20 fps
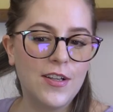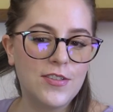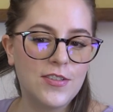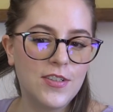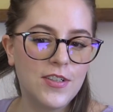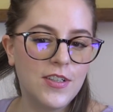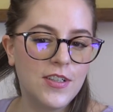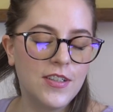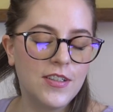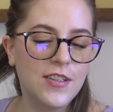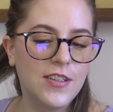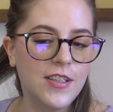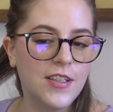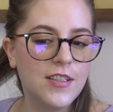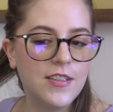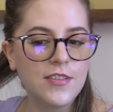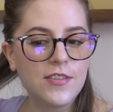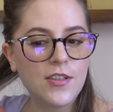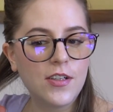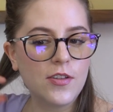also
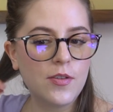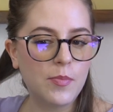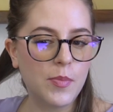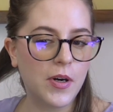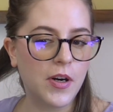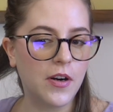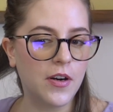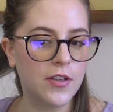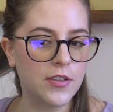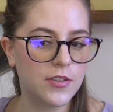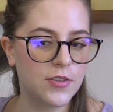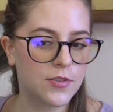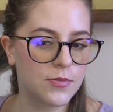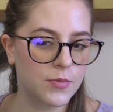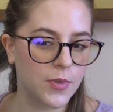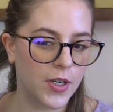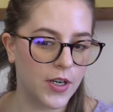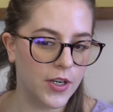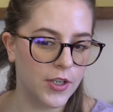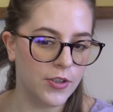these are the parts
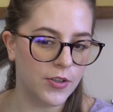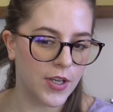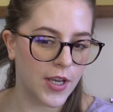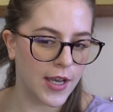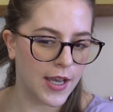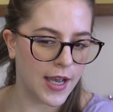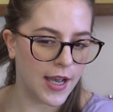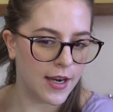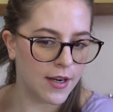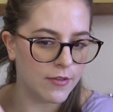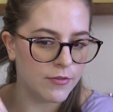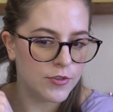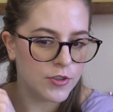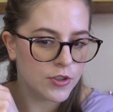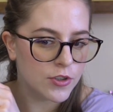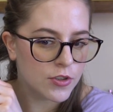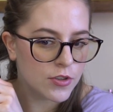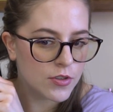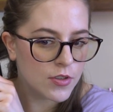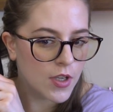where you can kind of
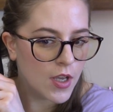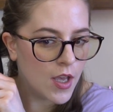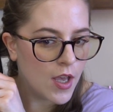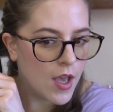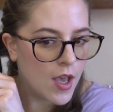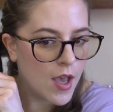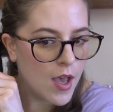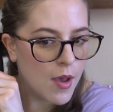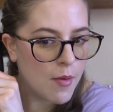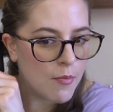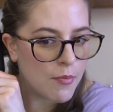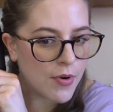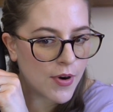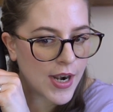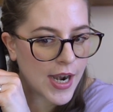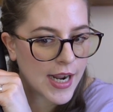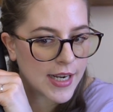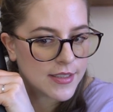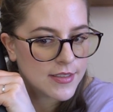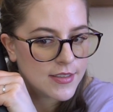just
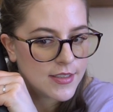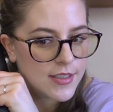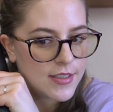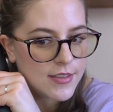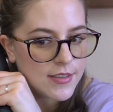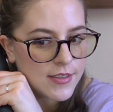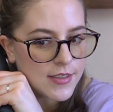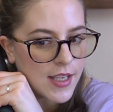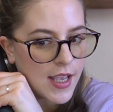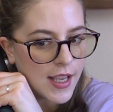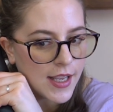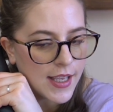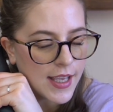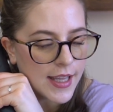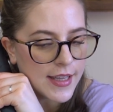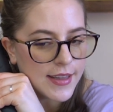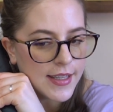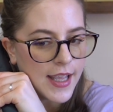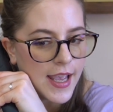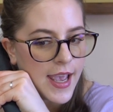practice and
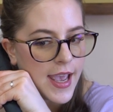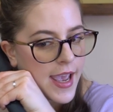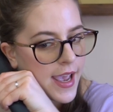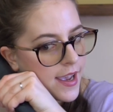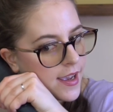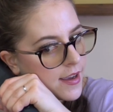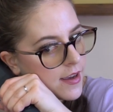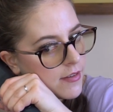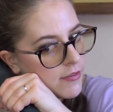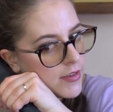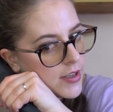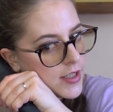get the hang of